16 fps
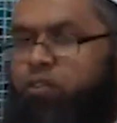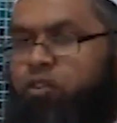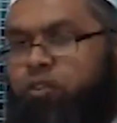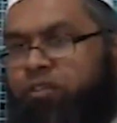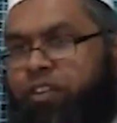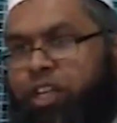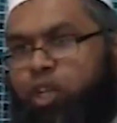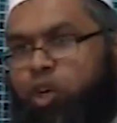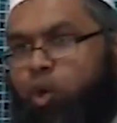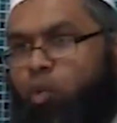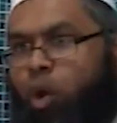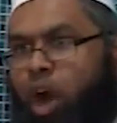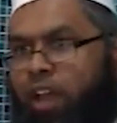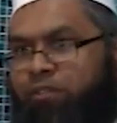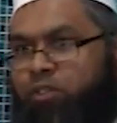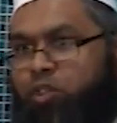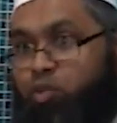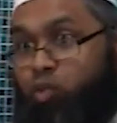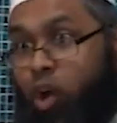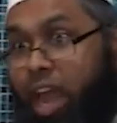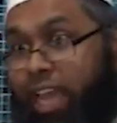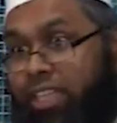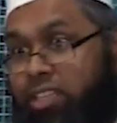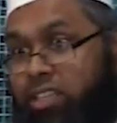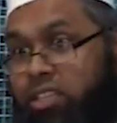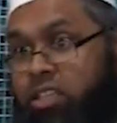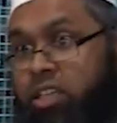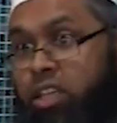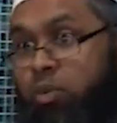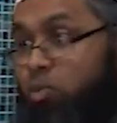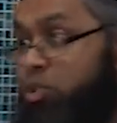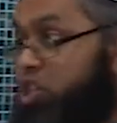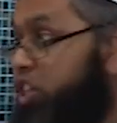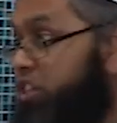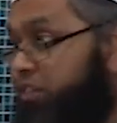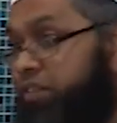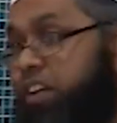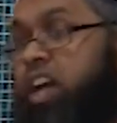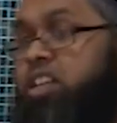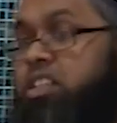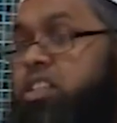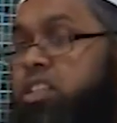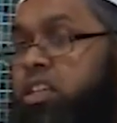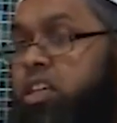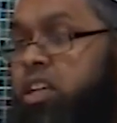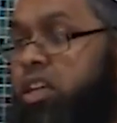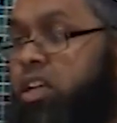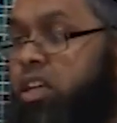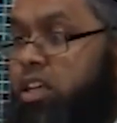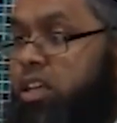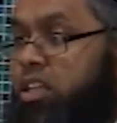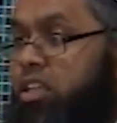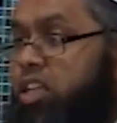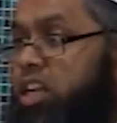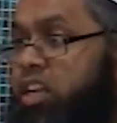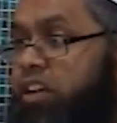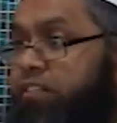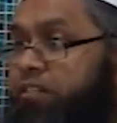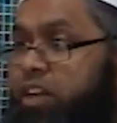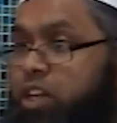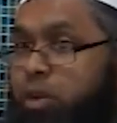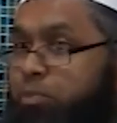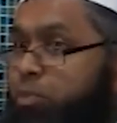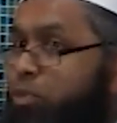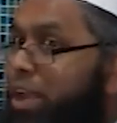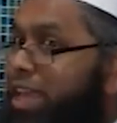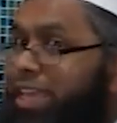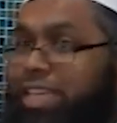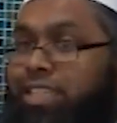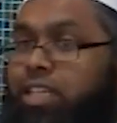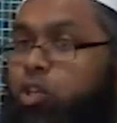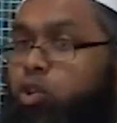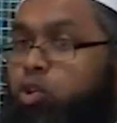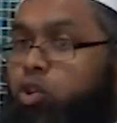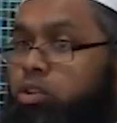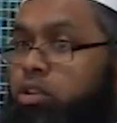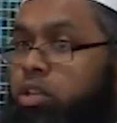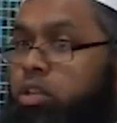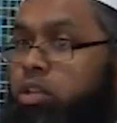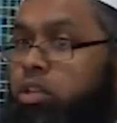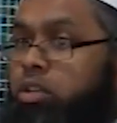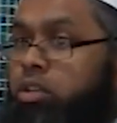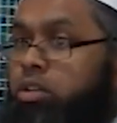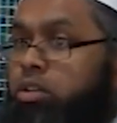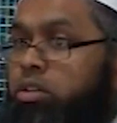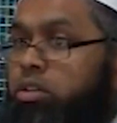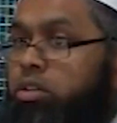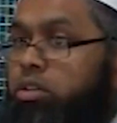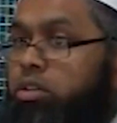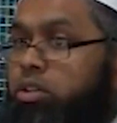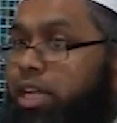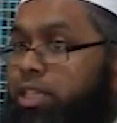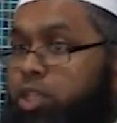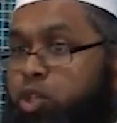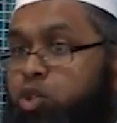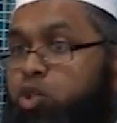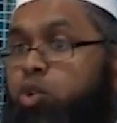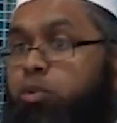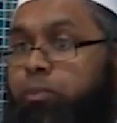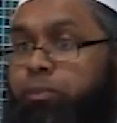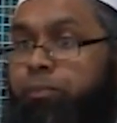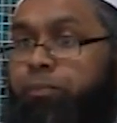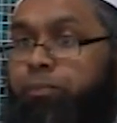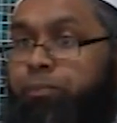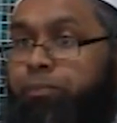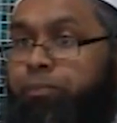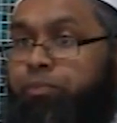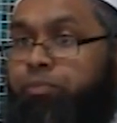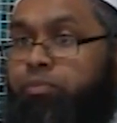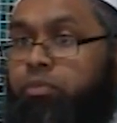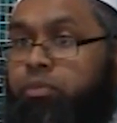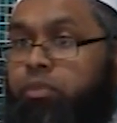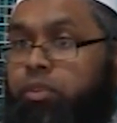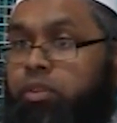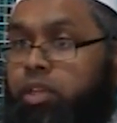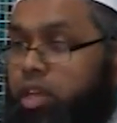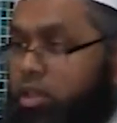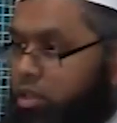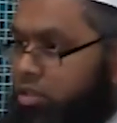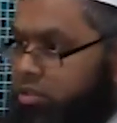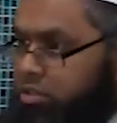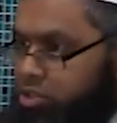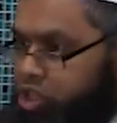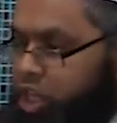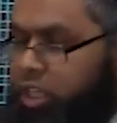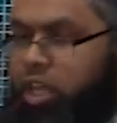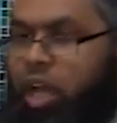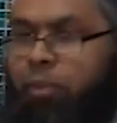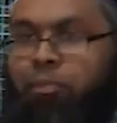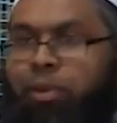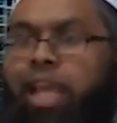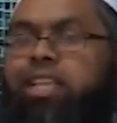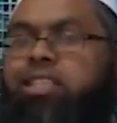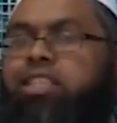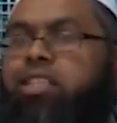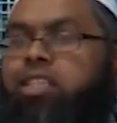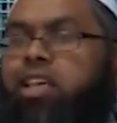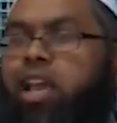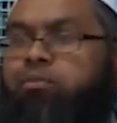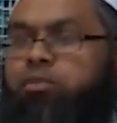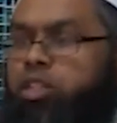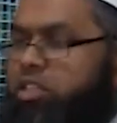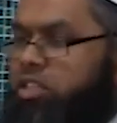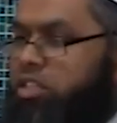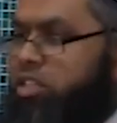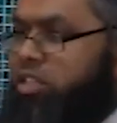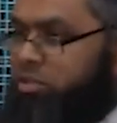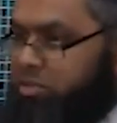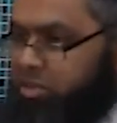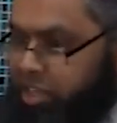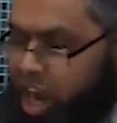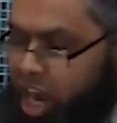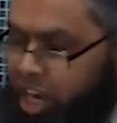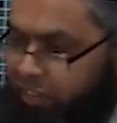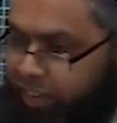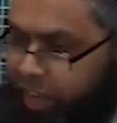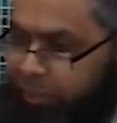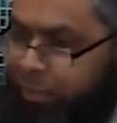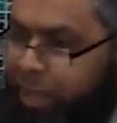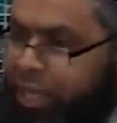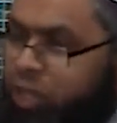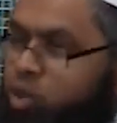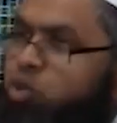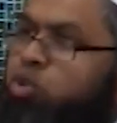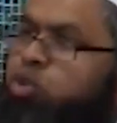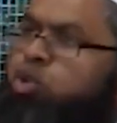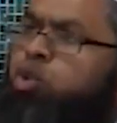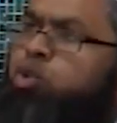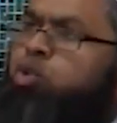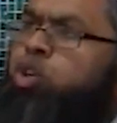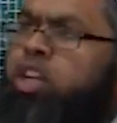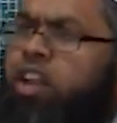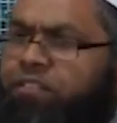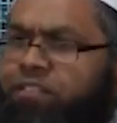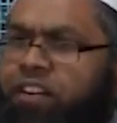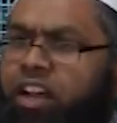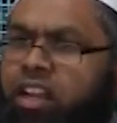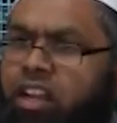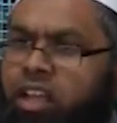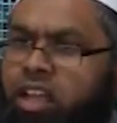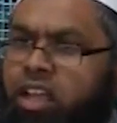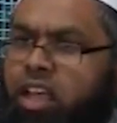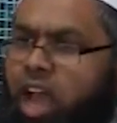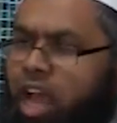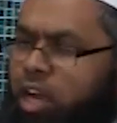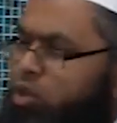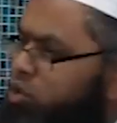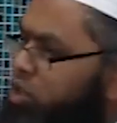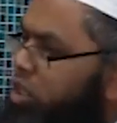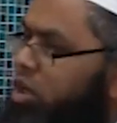fulfilling your wife's rights, which is farz, the nafal you're praying isn't good. That's zulm. Yeah, and shaitan plays these games. It kind of like make you do nafal, and you think,